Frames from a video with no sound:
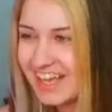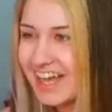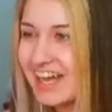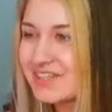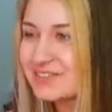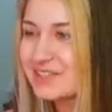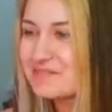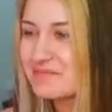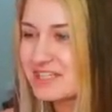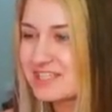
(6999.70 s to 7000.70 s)
I really
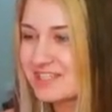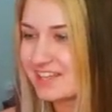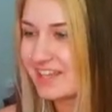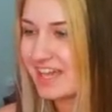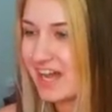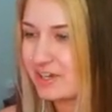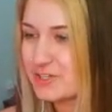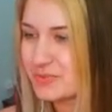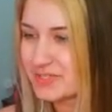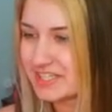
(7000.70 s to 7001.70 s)
miss the like
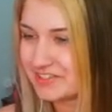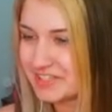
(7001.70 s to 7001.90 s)
actual Zelda